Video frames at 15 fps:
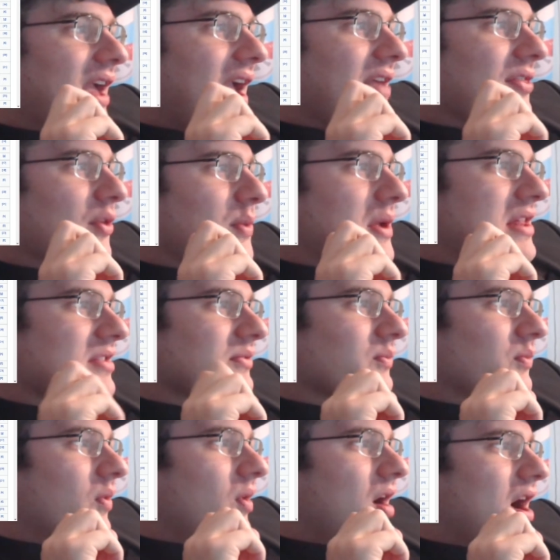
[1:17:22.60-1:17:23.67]
reason
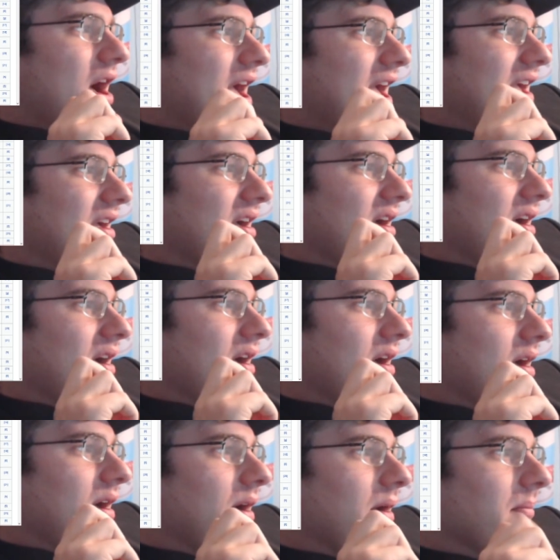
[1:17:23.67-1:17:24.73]
why
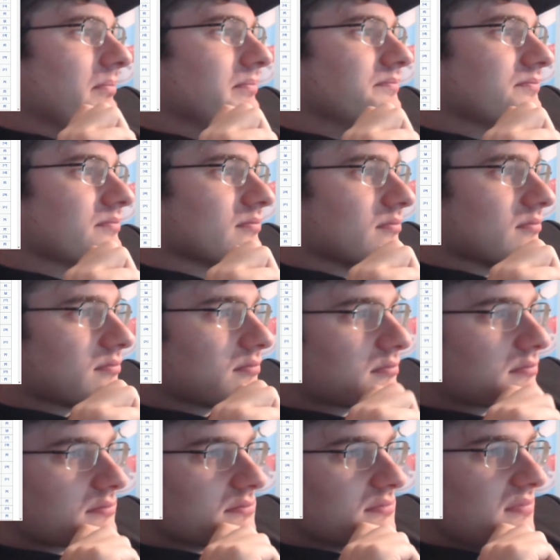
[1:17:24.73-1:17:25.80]
I
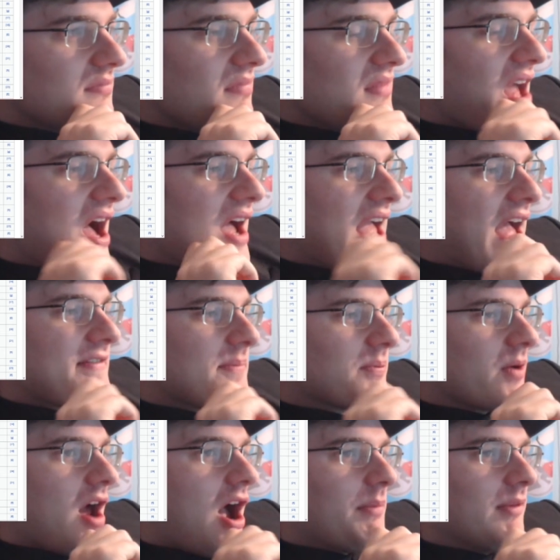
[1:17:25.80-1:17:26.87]
have a
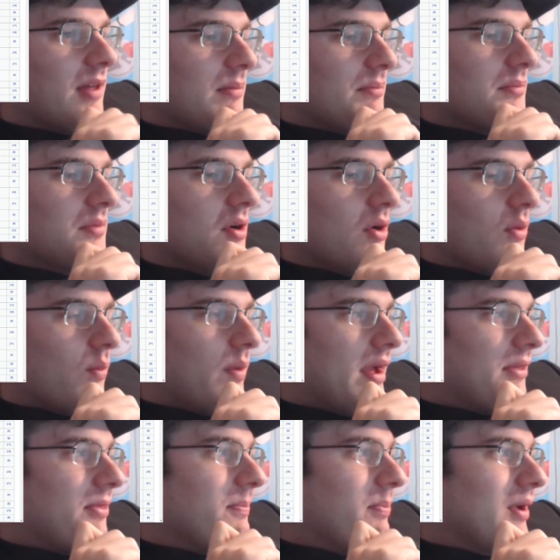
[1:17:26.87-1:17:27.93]
problem
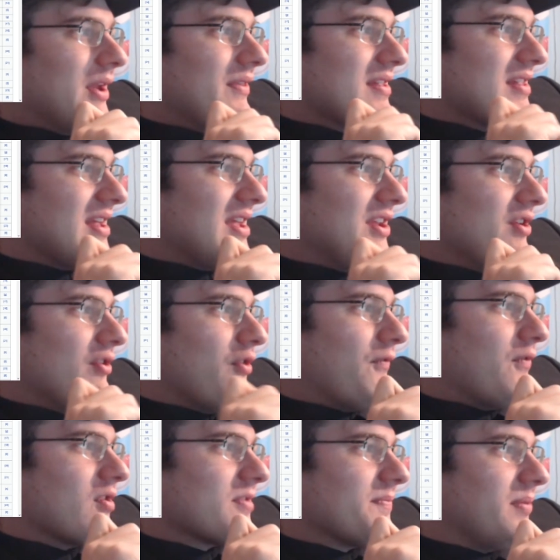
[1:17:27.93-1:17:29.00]
with putting this in here in the
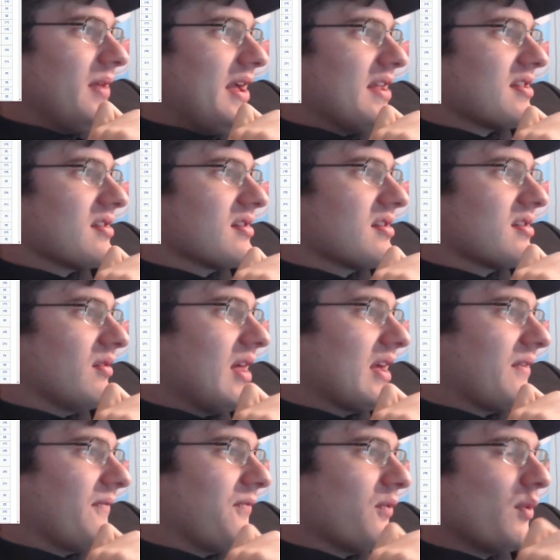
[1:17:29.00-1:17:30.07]
first place. So,
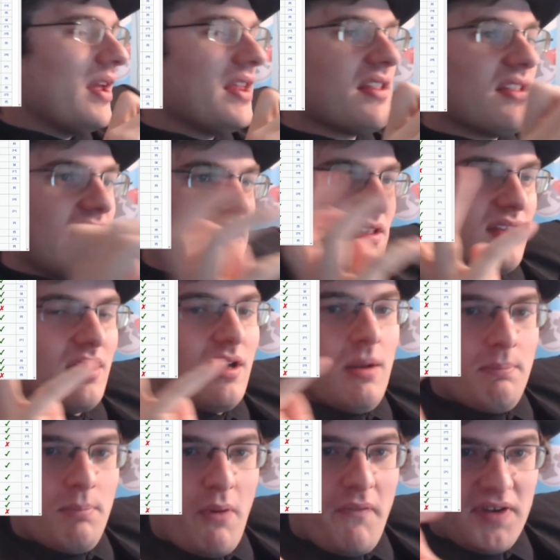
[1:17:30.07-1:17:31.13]
like, for instance,
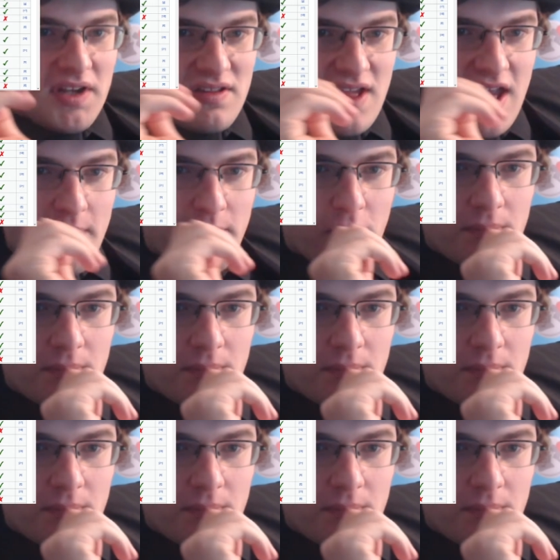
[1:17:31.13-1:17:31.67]
perfect example,